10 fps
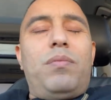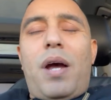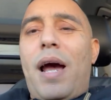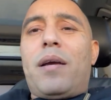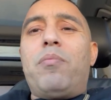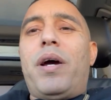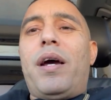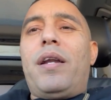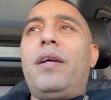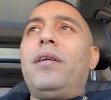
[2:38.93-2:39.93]
acting
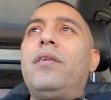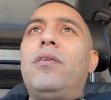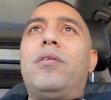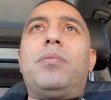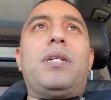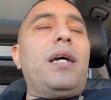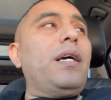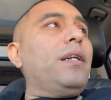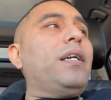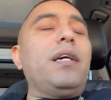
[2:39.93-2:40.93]
bad. You know what I'm
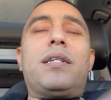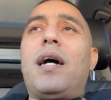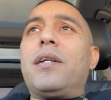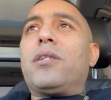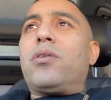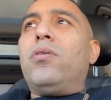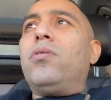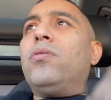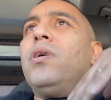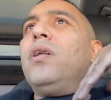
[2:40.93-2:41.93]
saying? Kicked out of
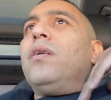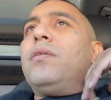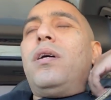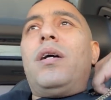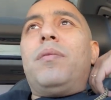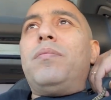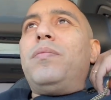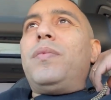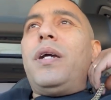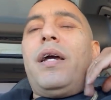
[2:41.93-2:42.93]
school,
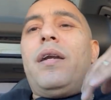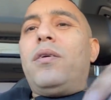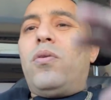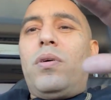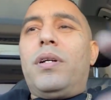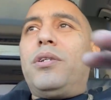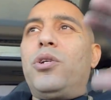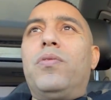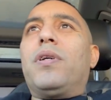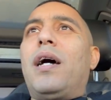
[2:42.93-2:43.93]
um, going to
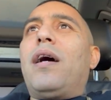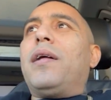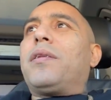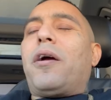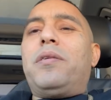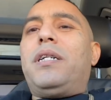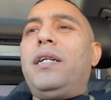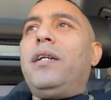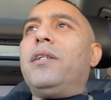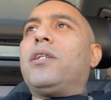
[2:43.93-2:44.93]
juvenile,
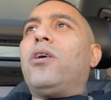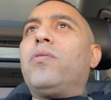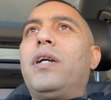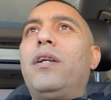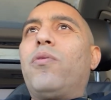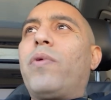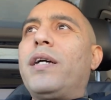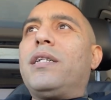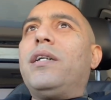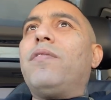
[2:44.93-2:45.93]
13 years old, getting
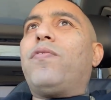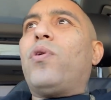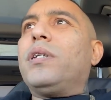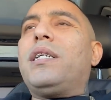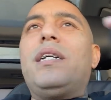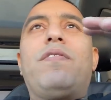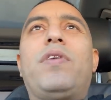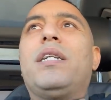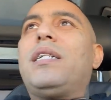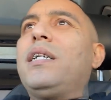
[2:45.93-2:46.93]
arrested, 14,
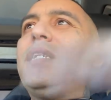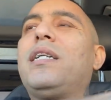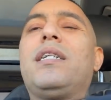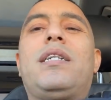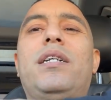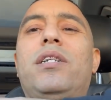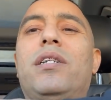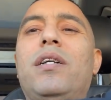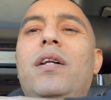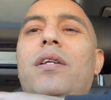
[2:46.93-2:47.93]
15, 16,
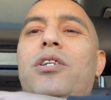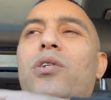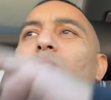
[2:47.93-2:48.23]
just, just